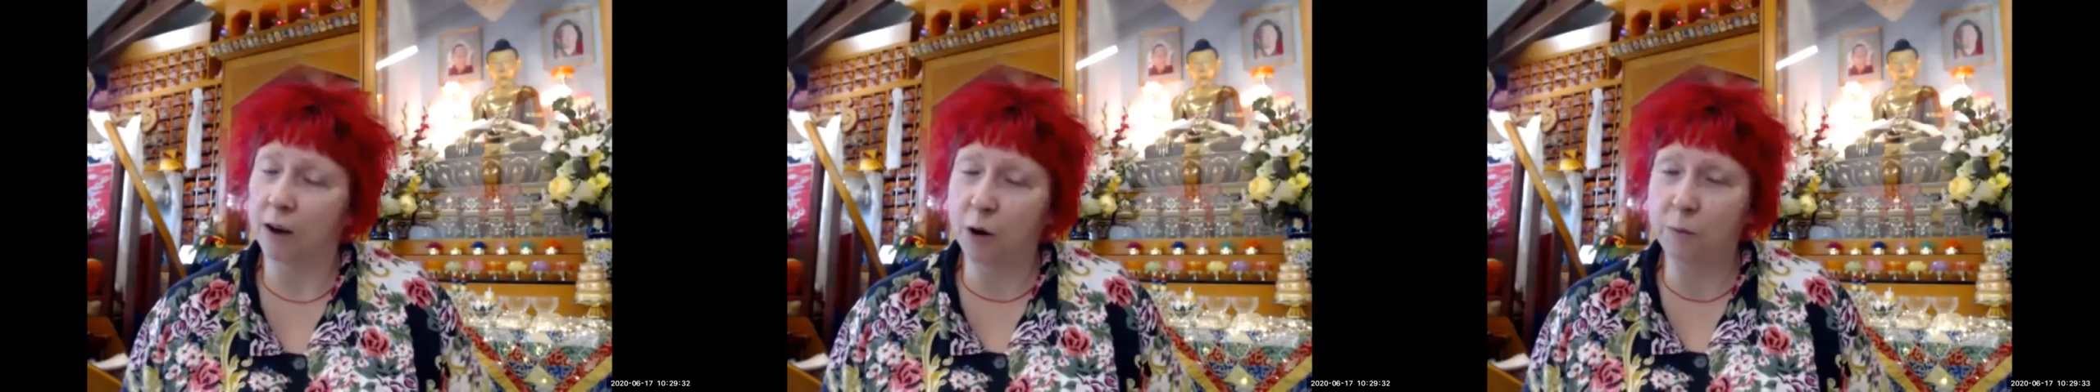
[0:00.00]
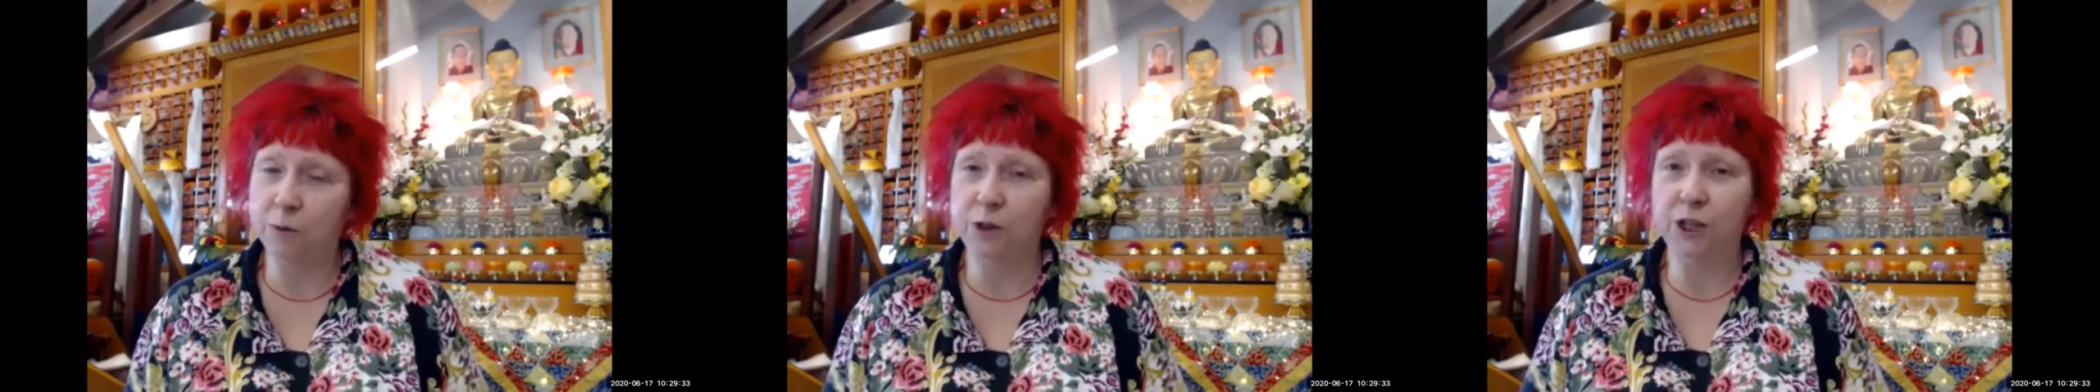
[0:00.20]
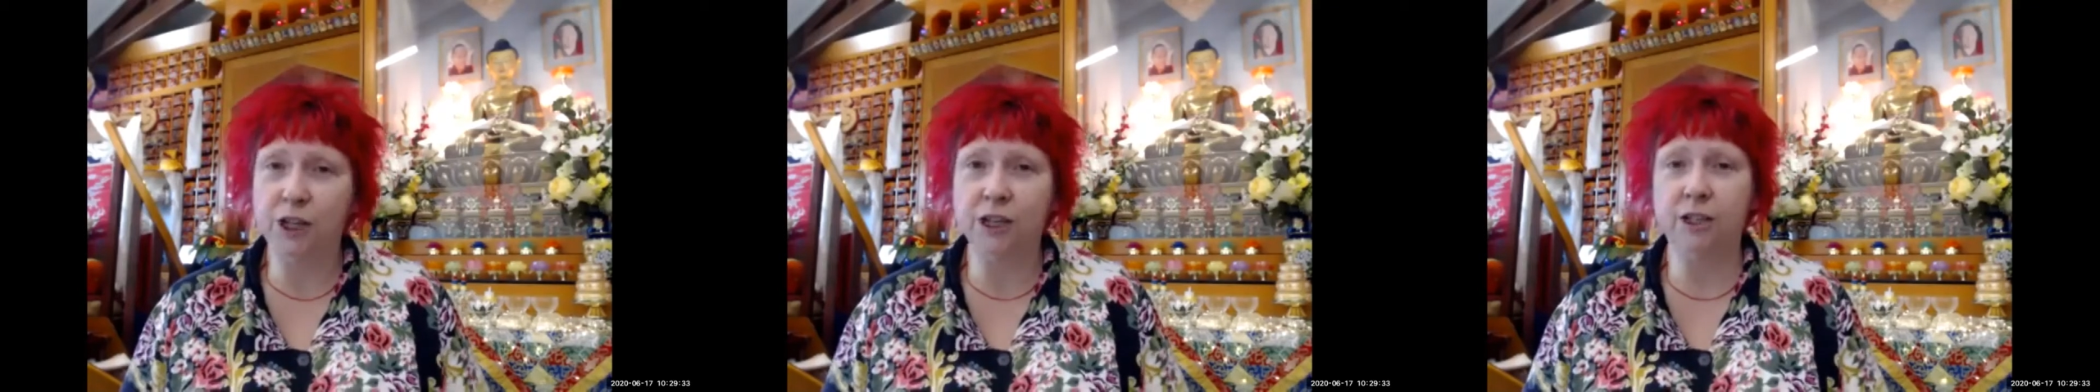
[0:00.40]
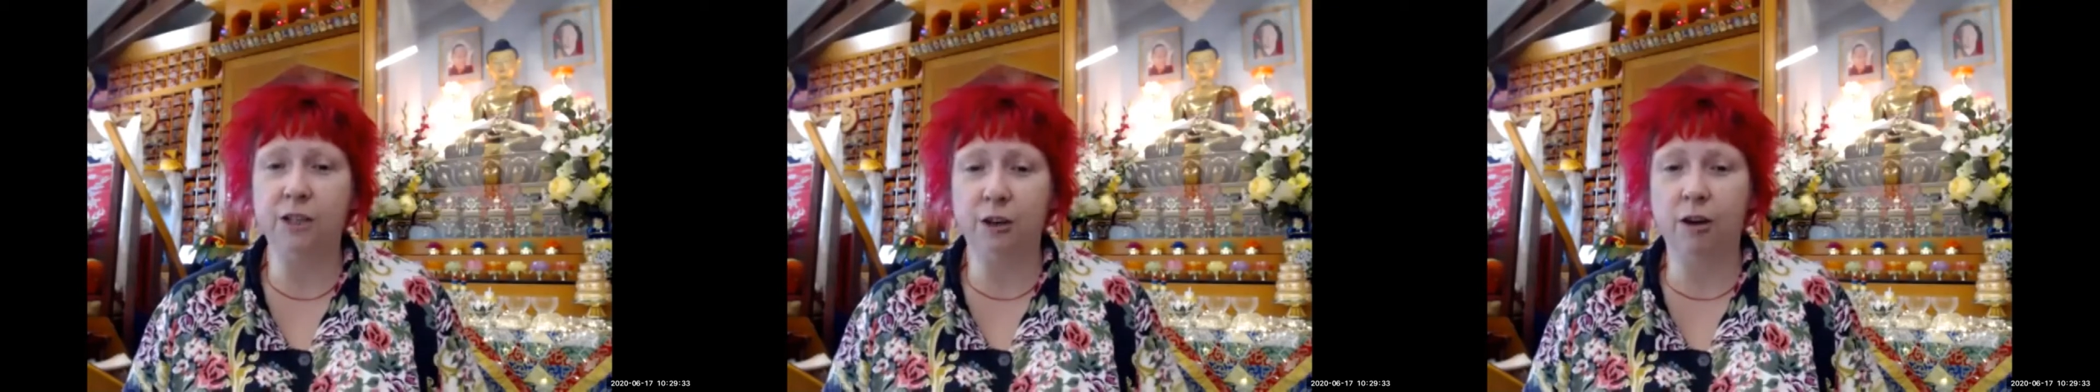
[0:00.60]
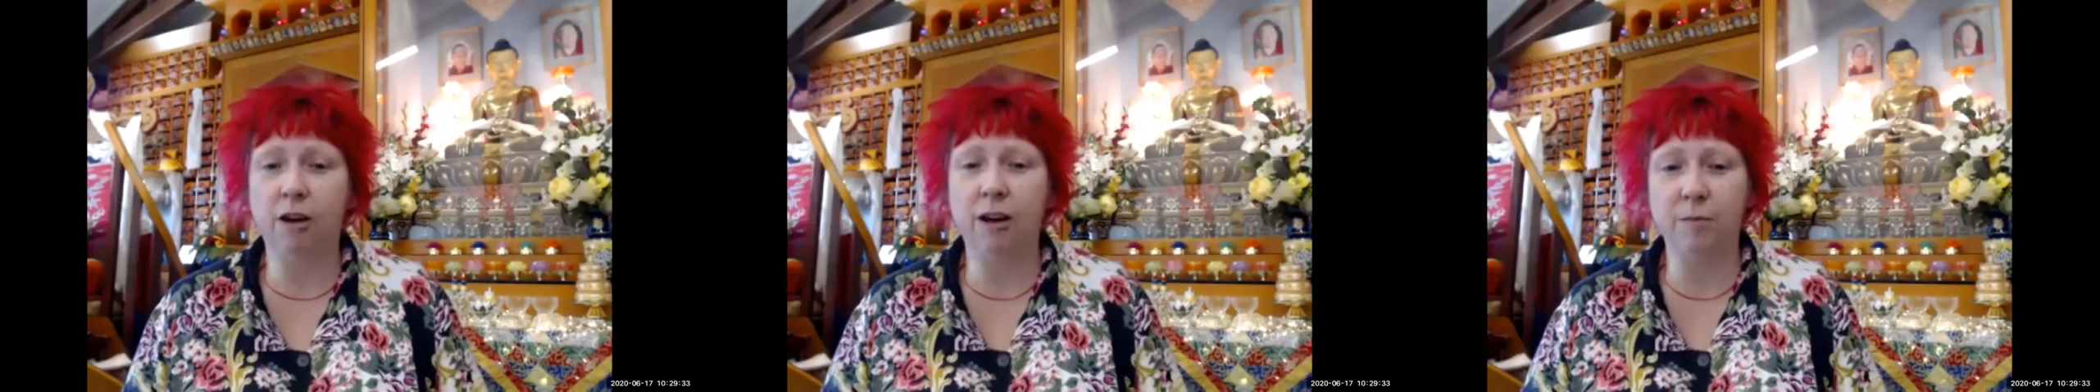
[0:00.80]
opportune
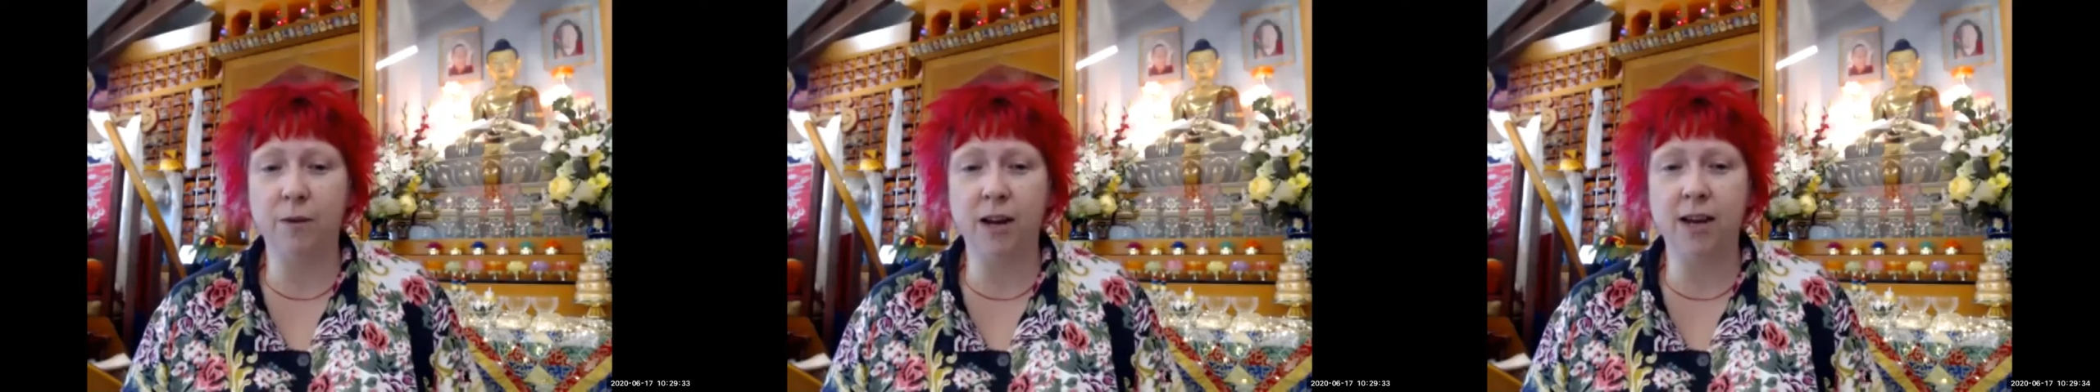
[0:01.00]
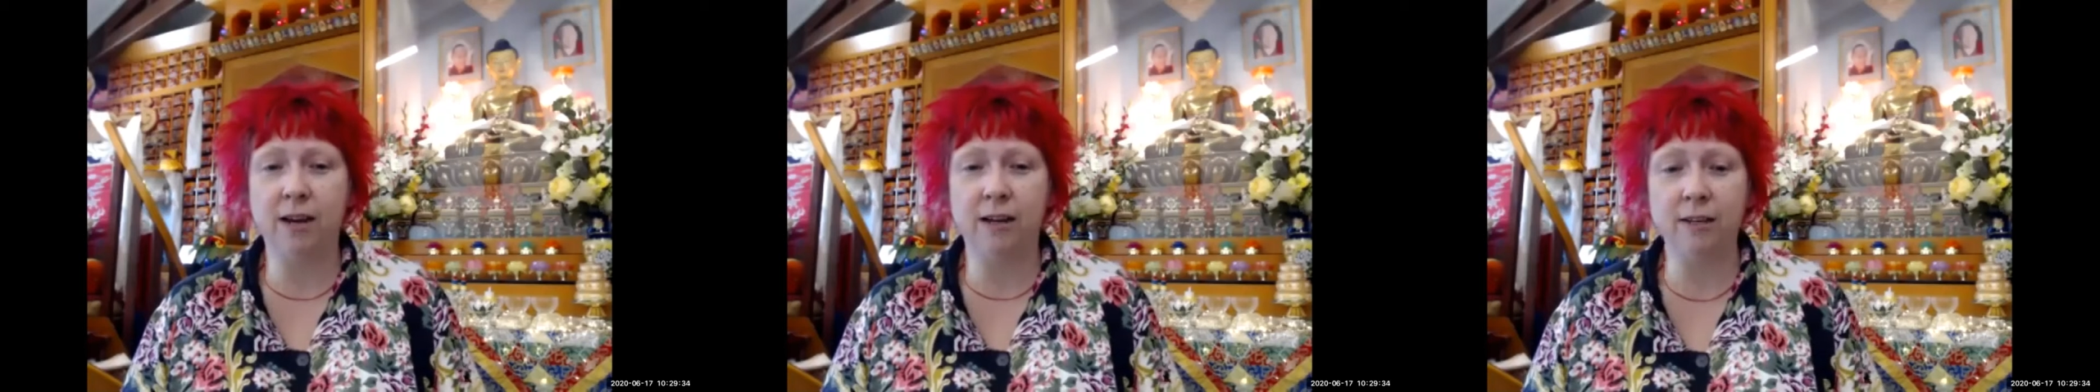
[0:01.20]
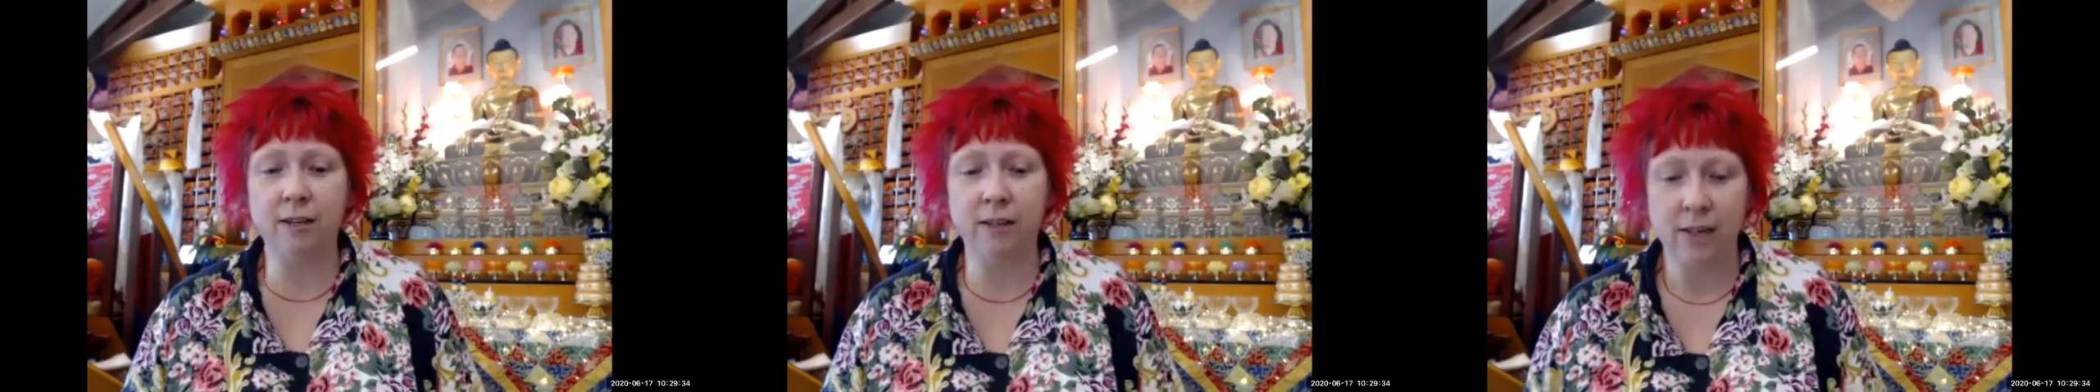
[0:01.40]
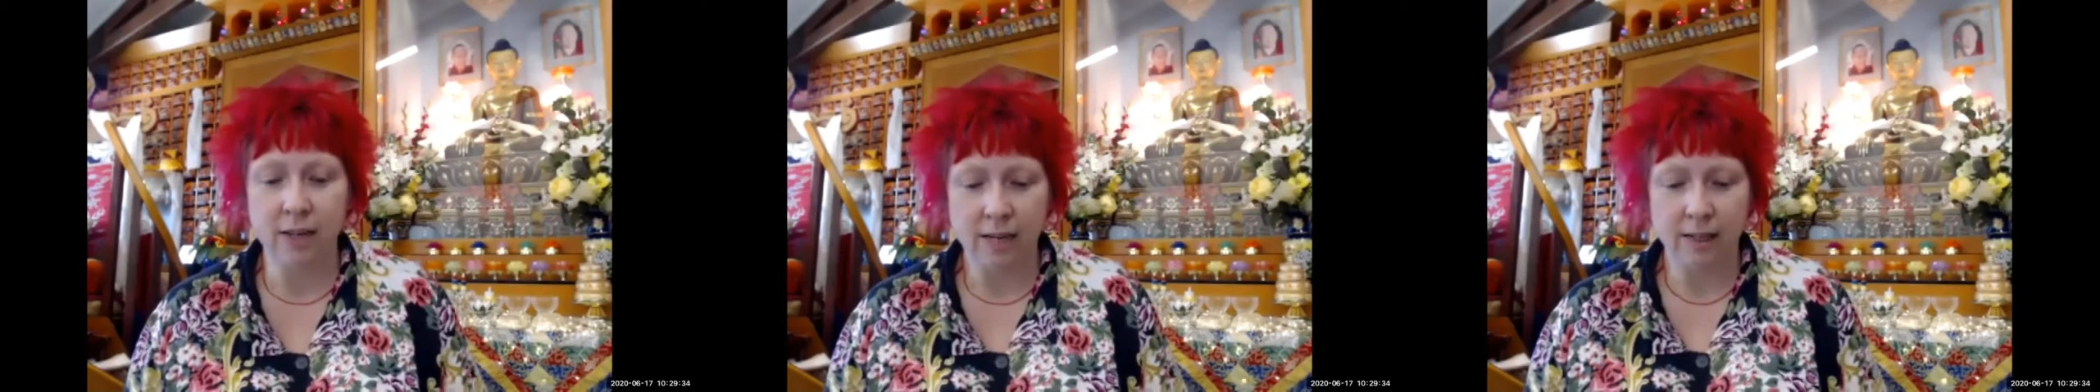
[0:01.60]
time now